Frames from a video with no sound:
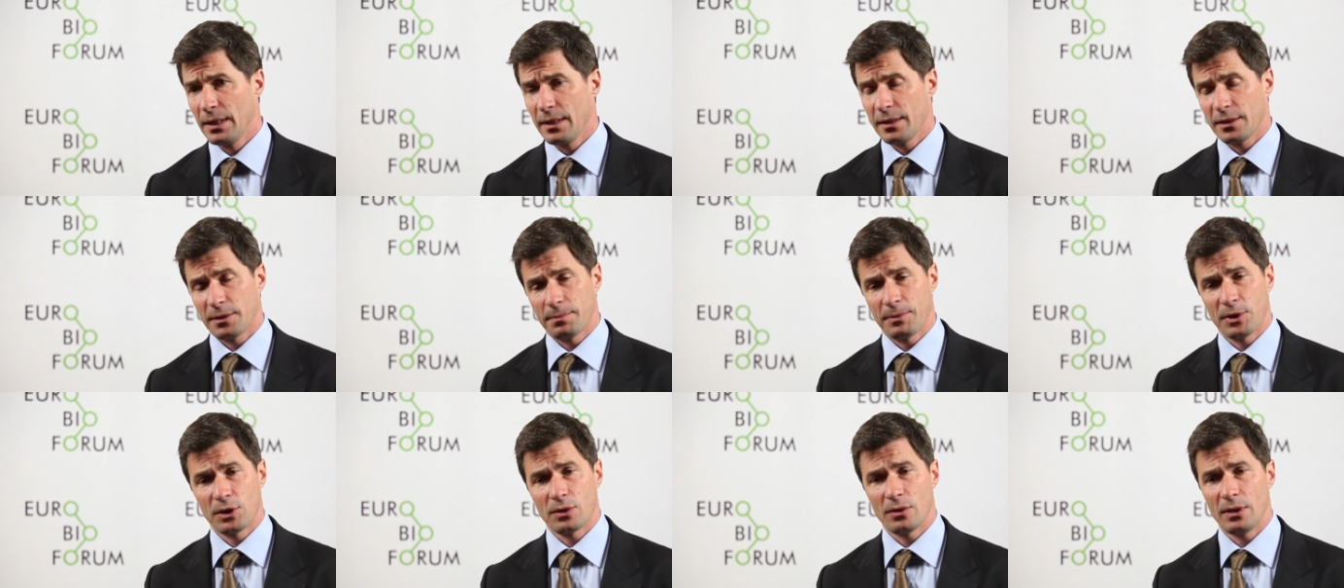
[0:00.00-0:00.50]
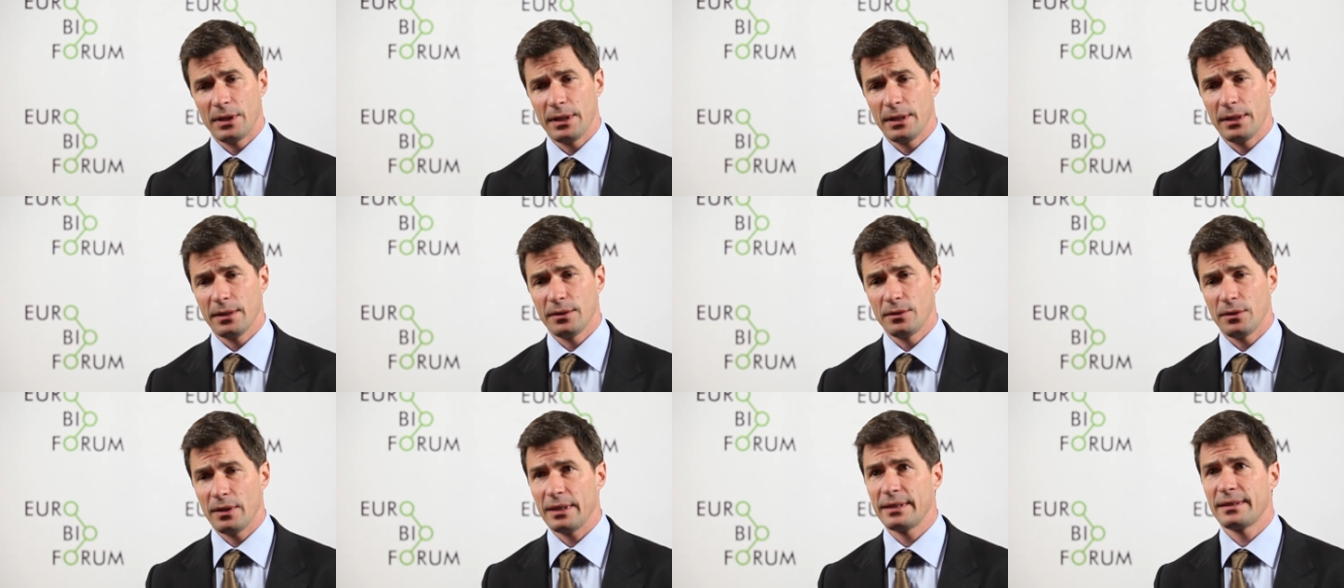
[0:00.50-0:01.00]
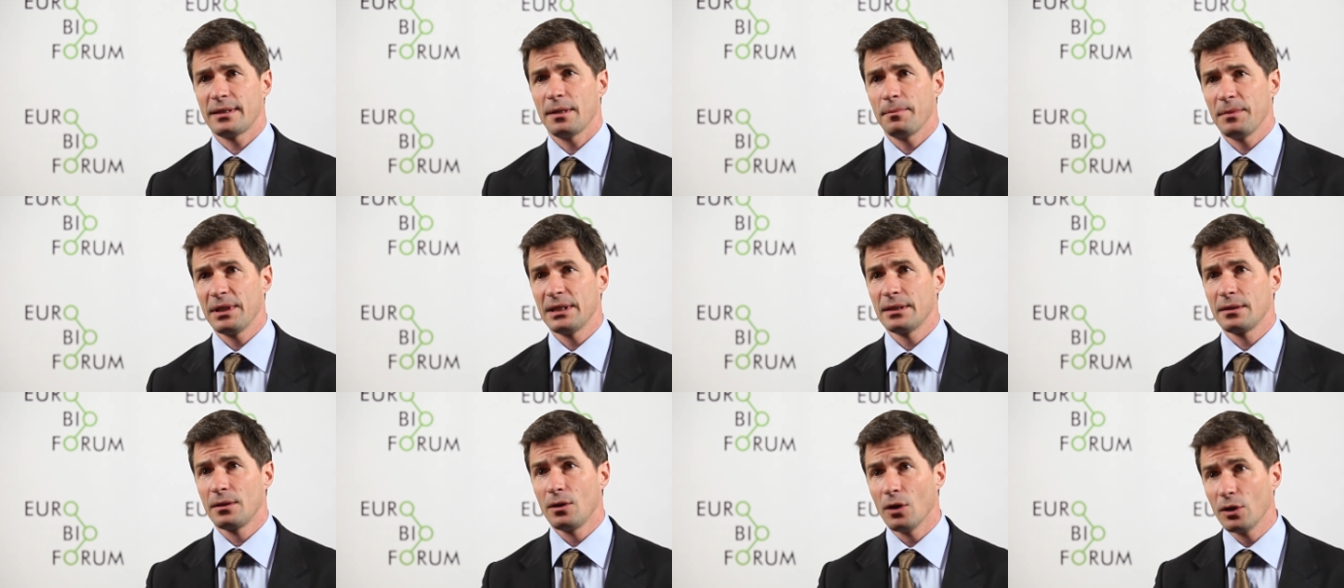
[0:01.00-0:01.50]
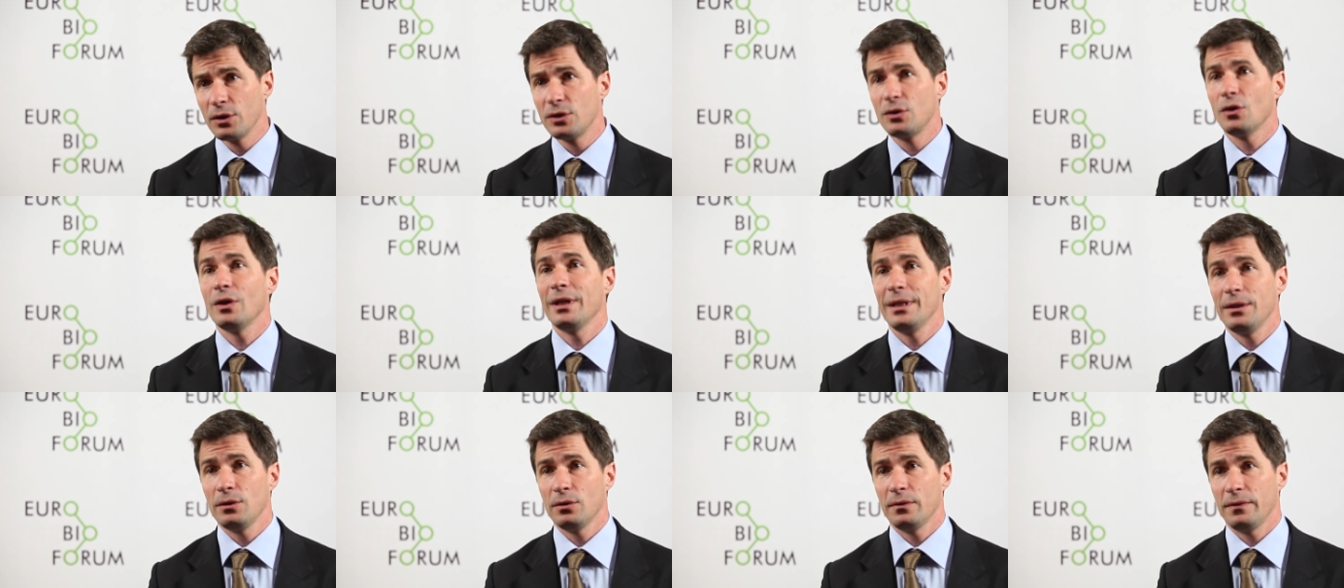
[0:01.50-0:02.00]
especially the SMEs got
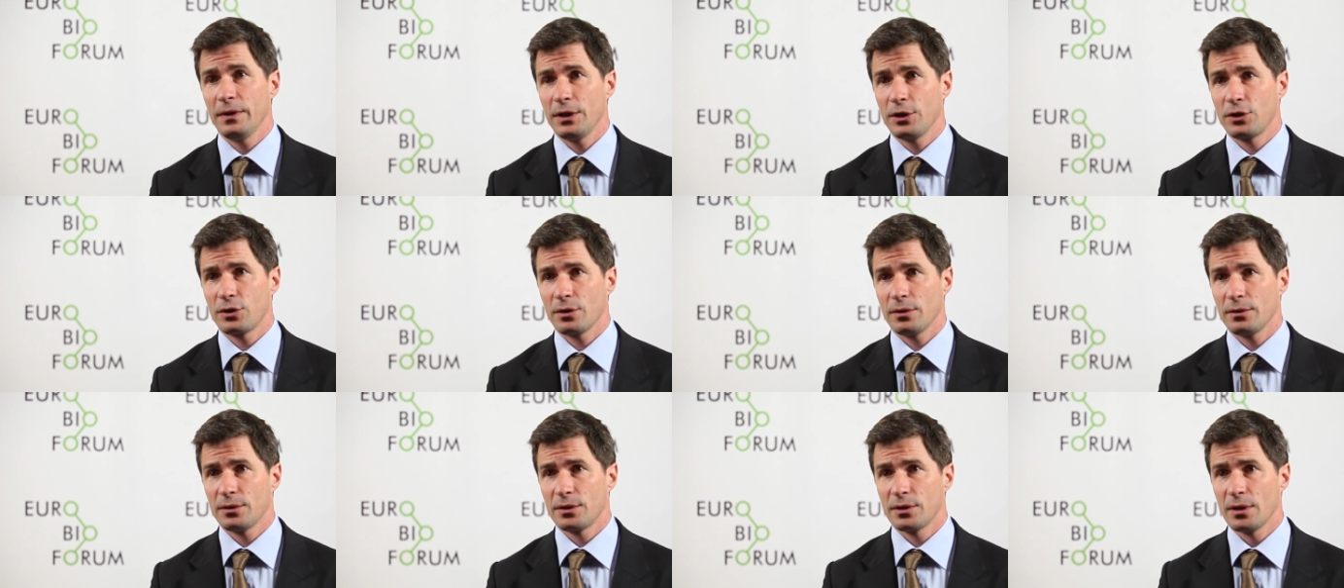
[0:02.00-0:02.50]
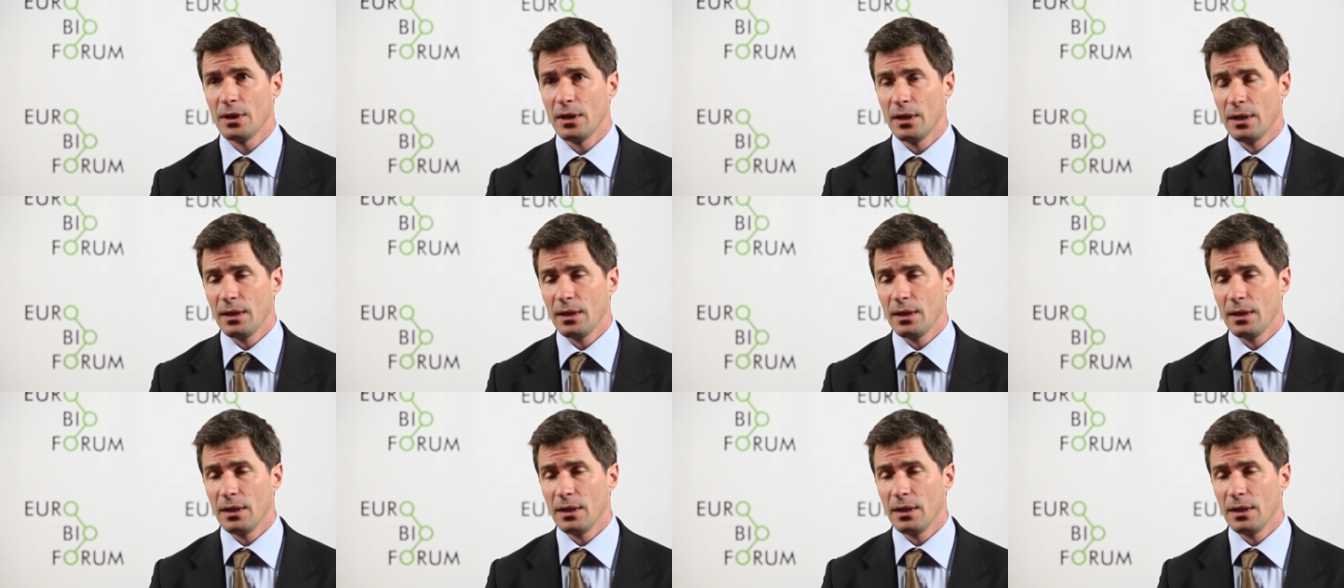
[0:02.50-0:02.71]
the innovations,